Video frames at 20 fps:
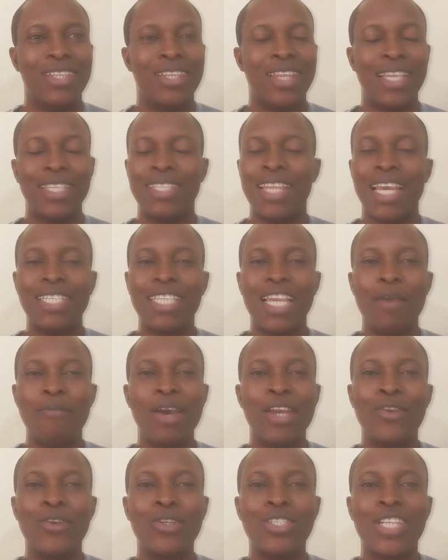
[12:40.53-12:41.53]
That time
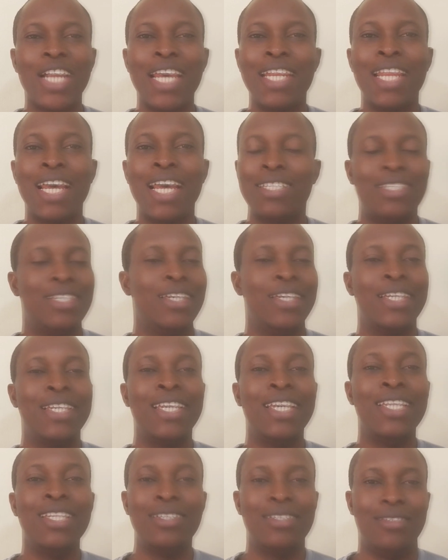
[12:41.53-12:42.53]
I not try that
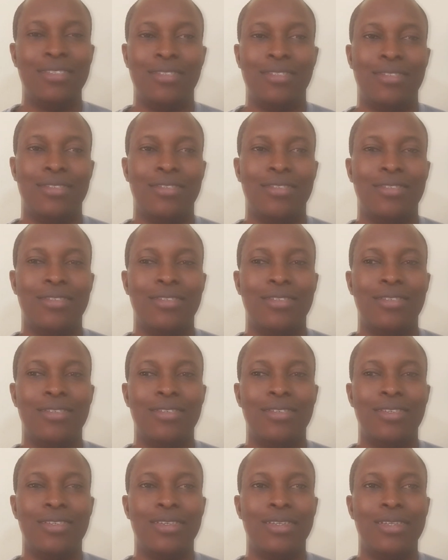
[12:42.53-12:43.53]
again.
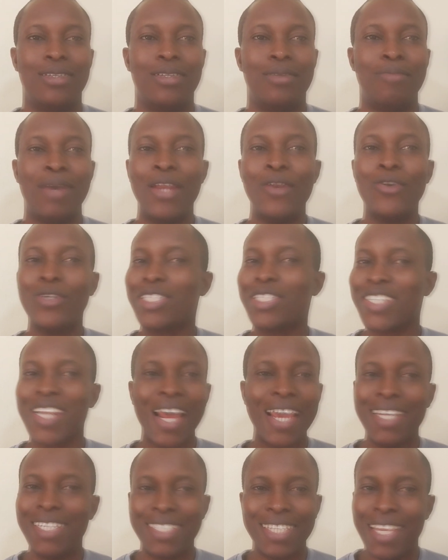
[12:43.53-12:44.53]
Might not
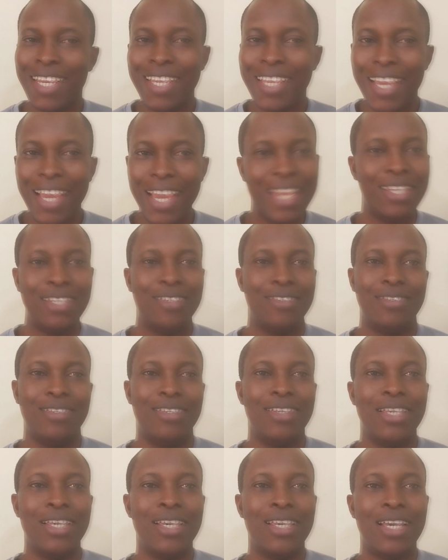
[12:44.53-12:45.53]
try it again.
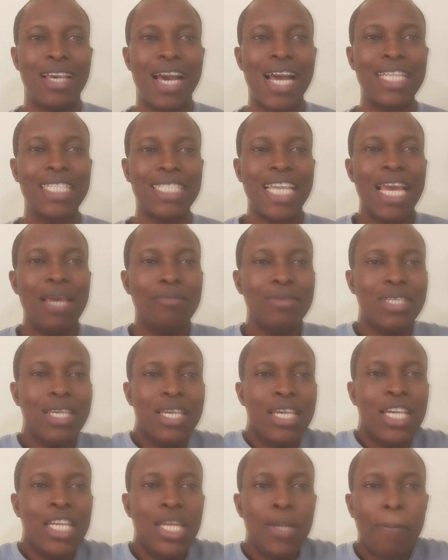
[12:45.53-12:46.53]
At
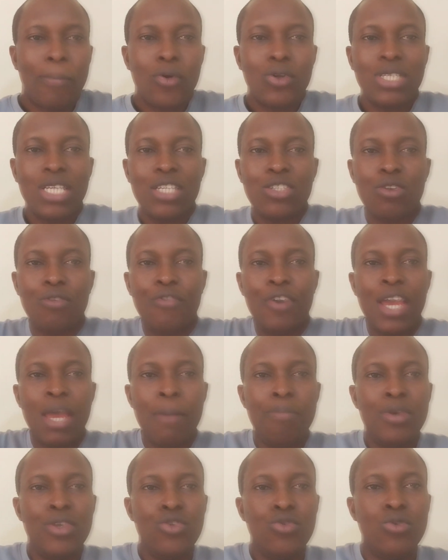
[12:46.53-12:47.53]
times, in the process of
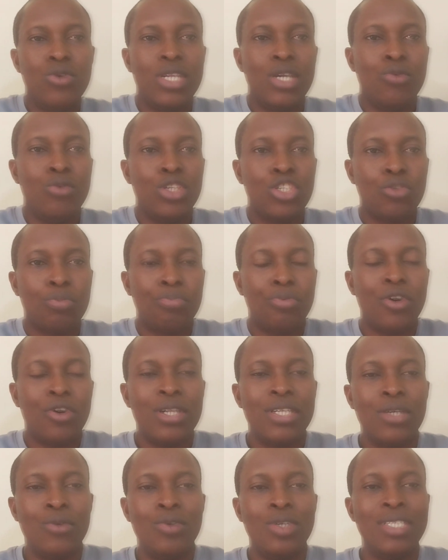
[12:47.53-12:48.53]
helping you, they will
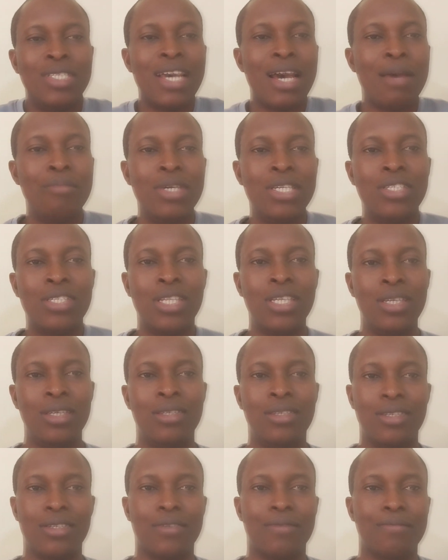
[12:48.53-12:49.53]
spoil, they will damage
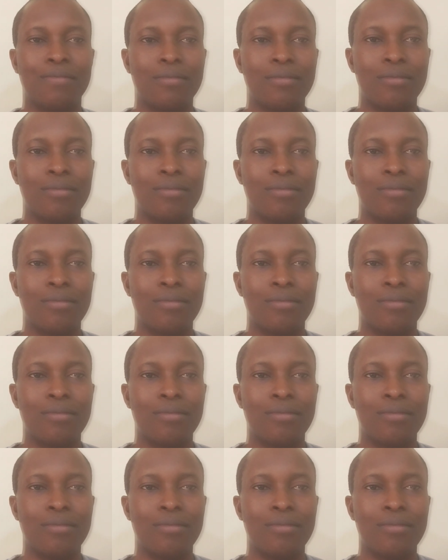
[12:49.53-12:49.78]
things.